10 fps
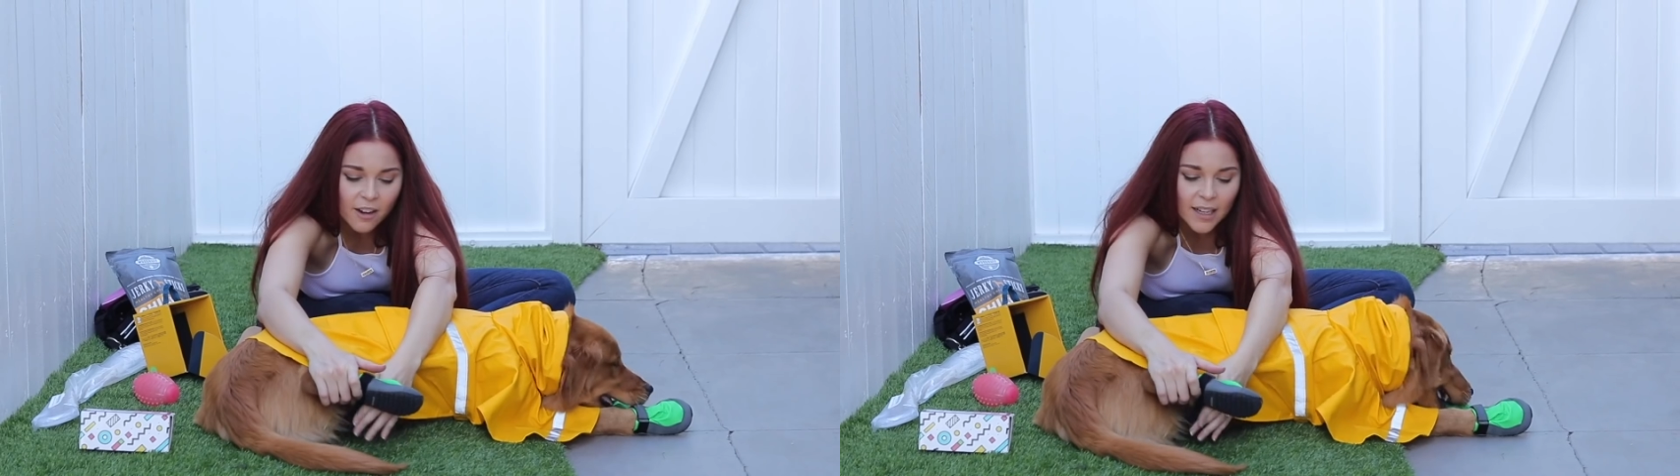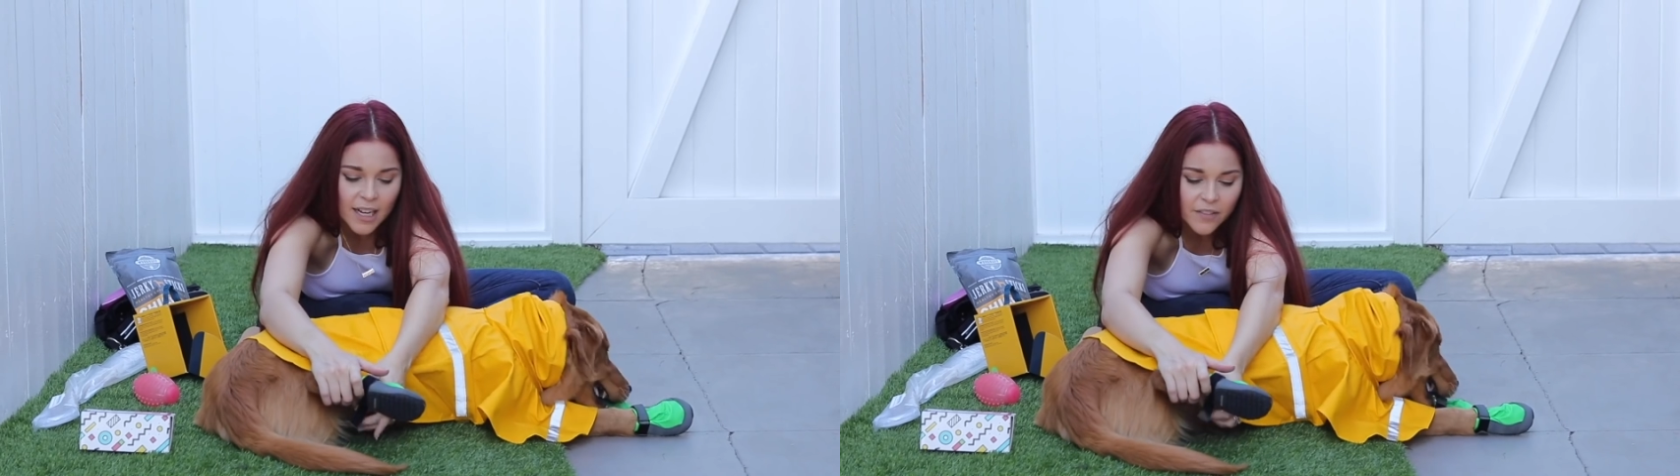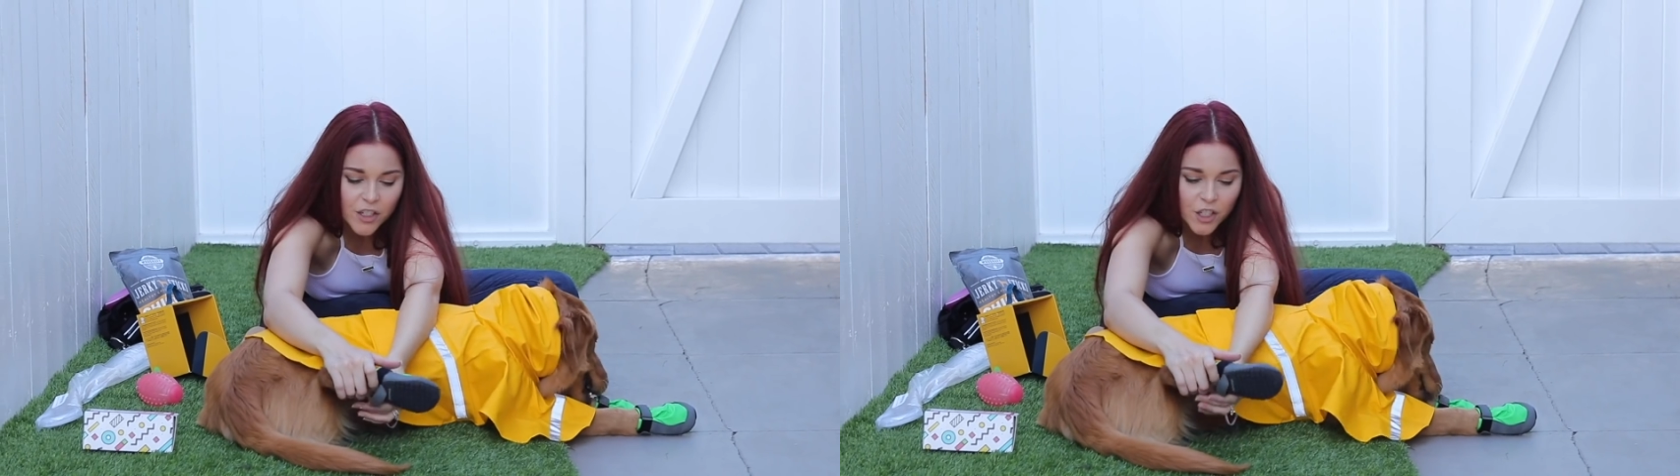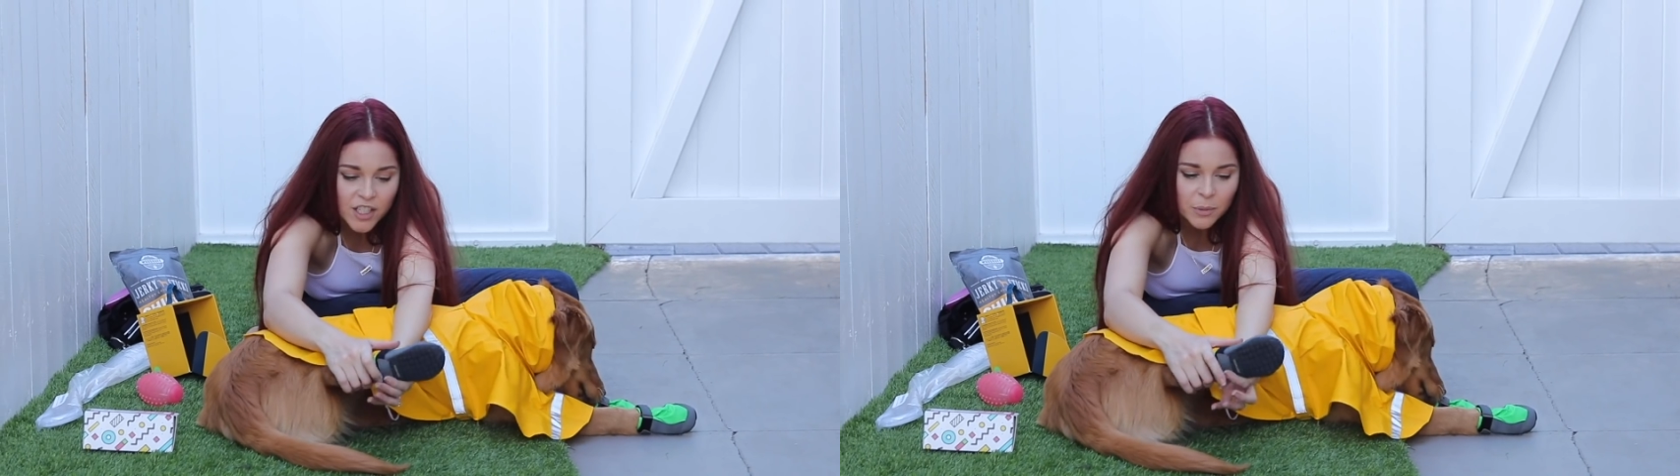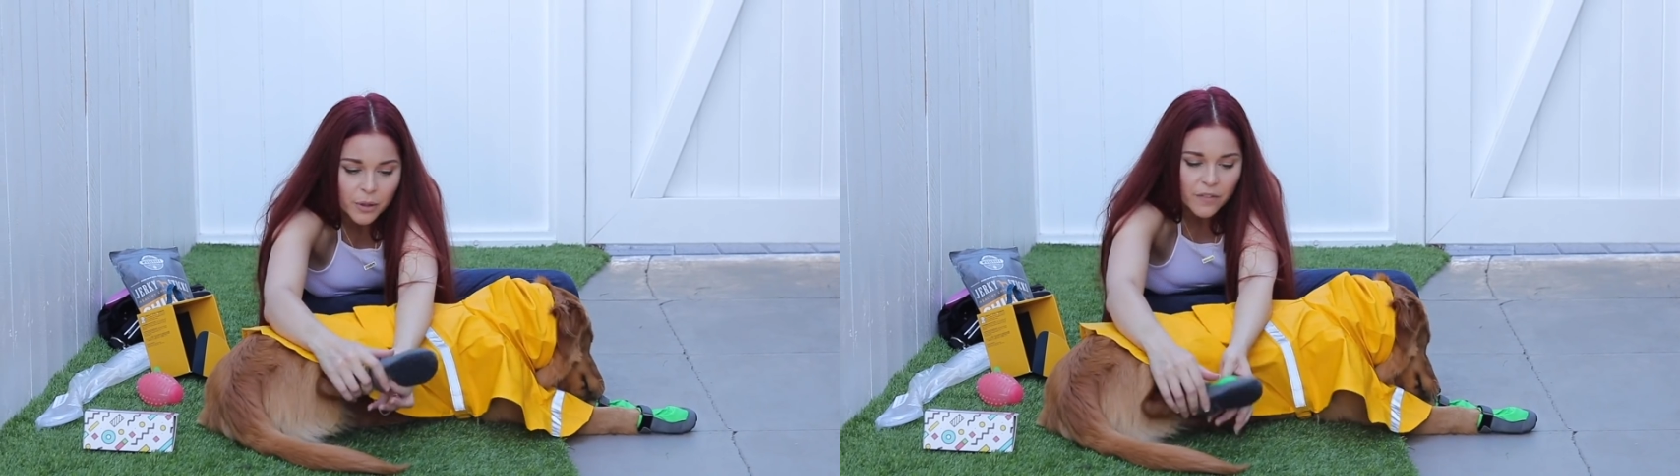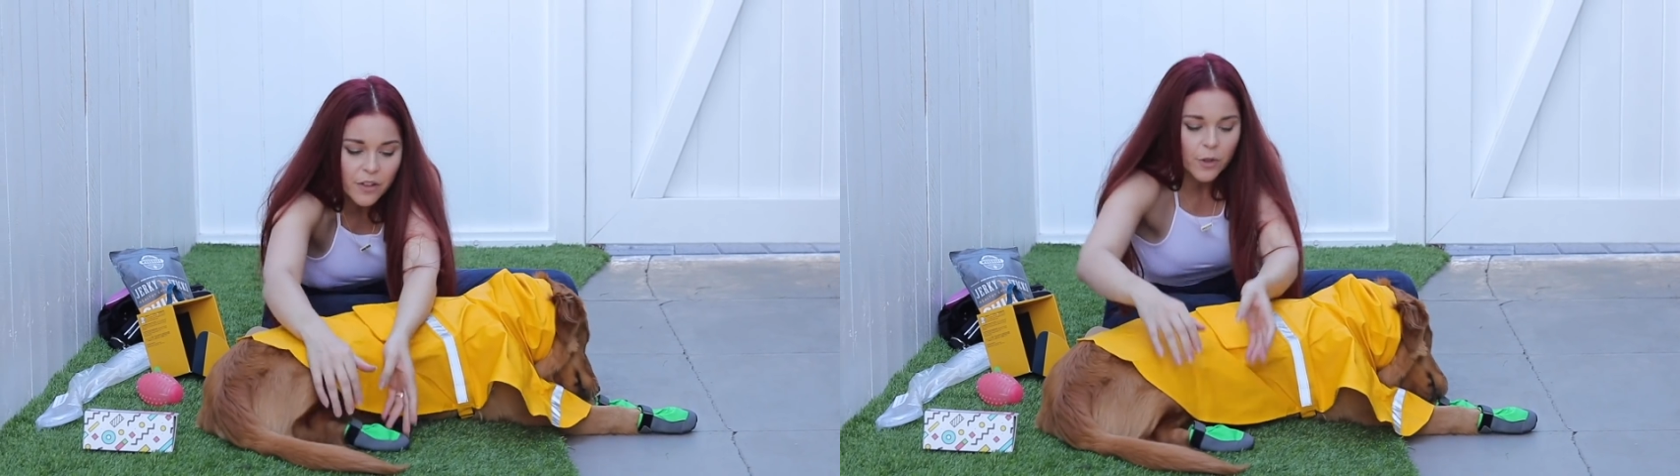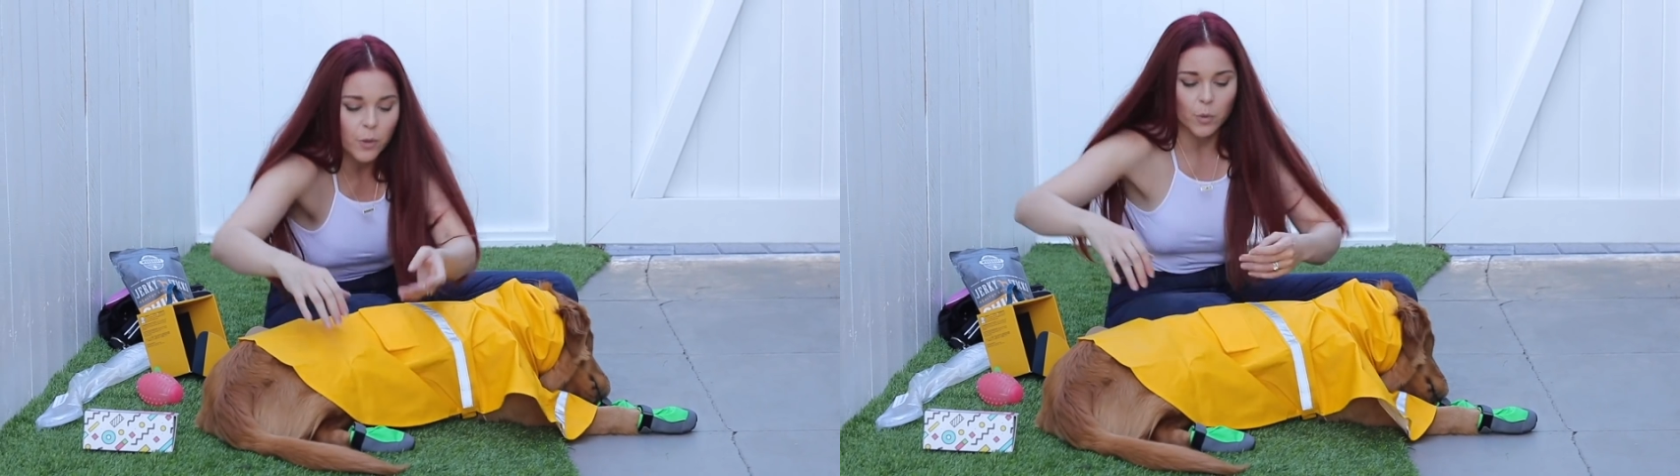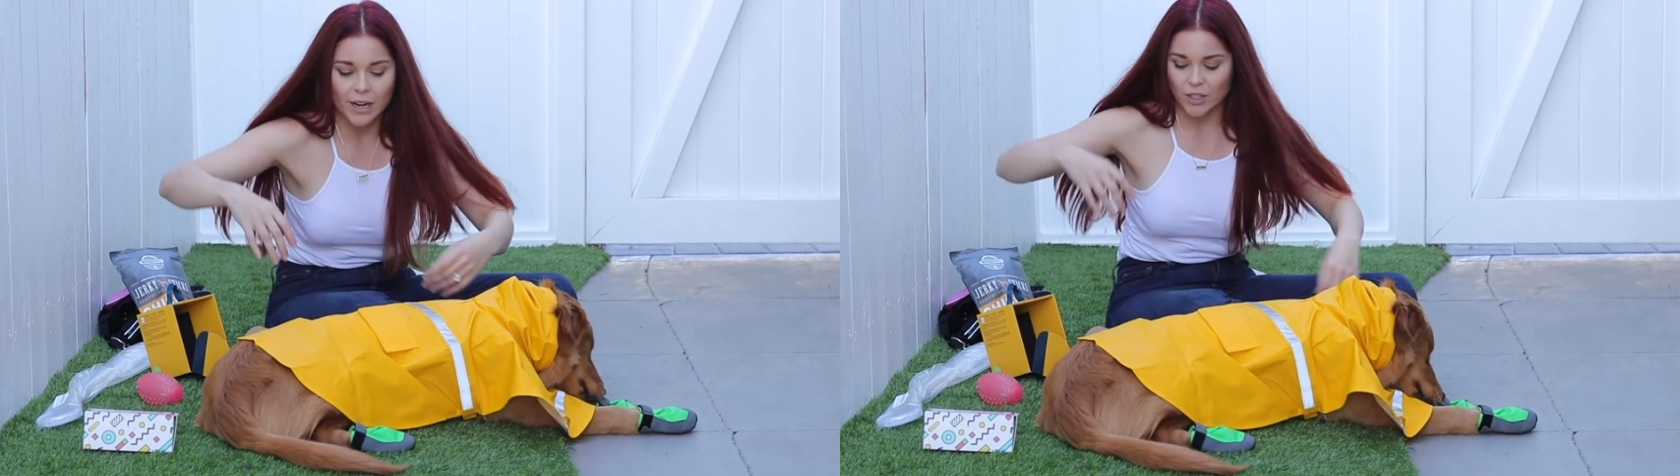are kind of adjustable, even though
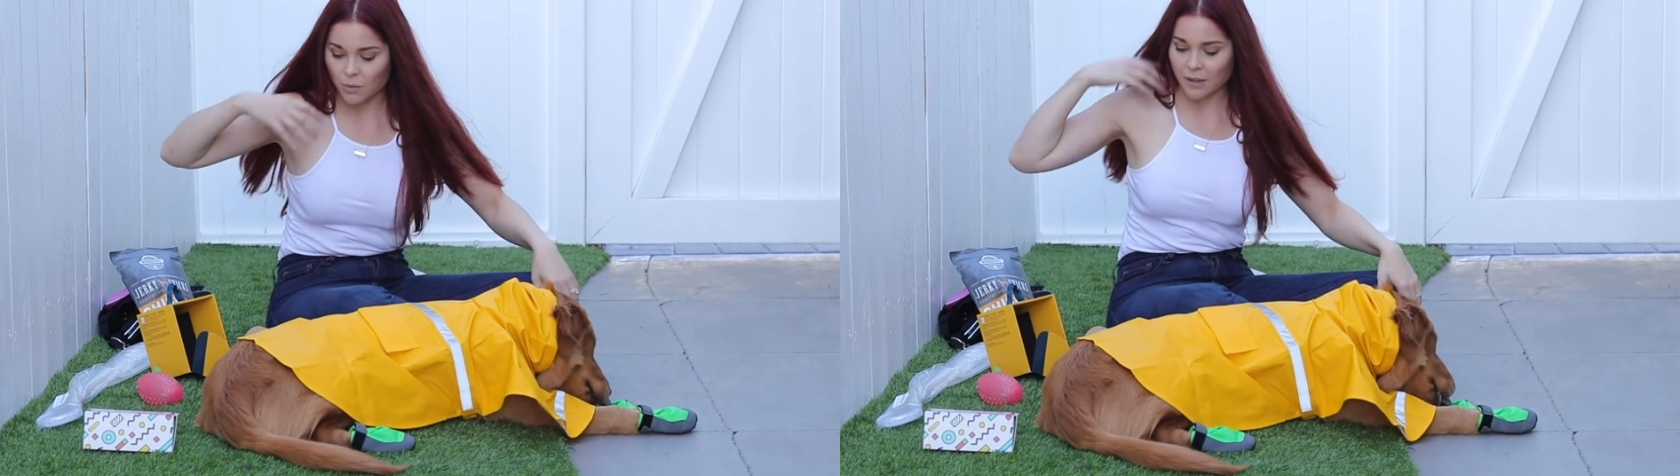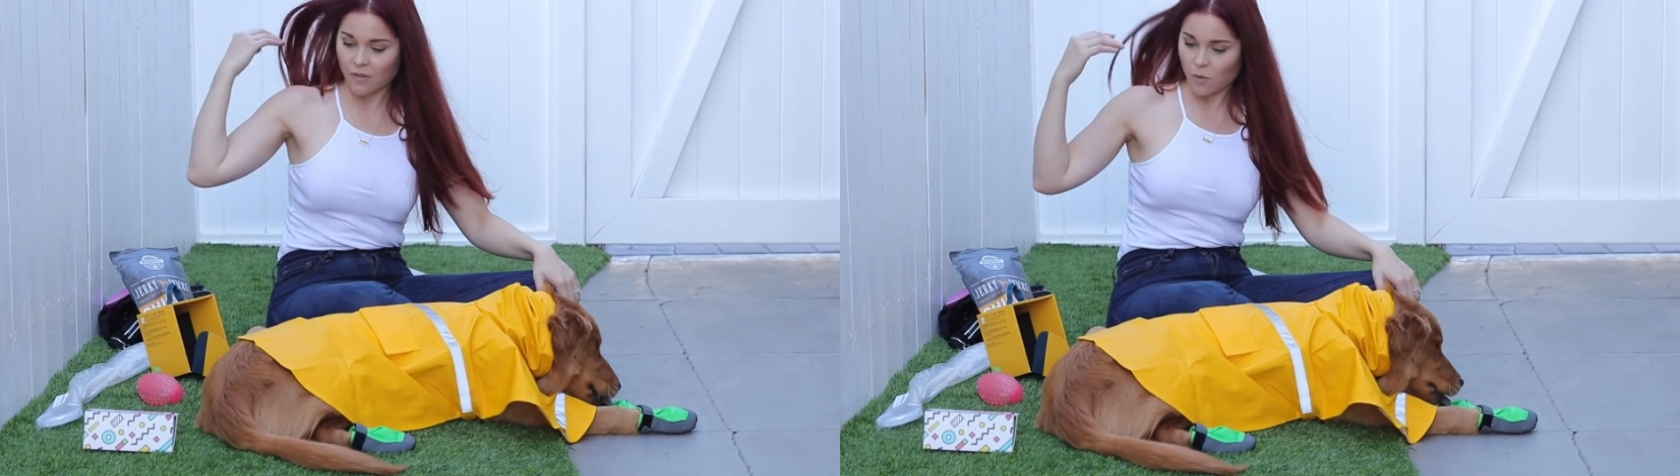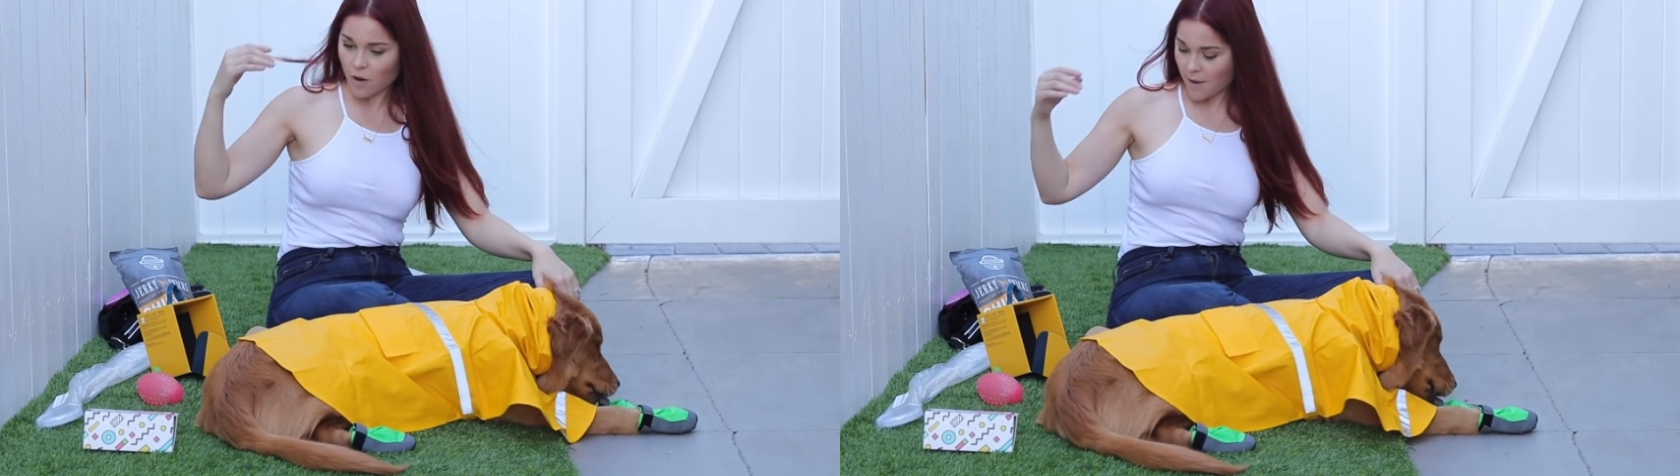they're way too big for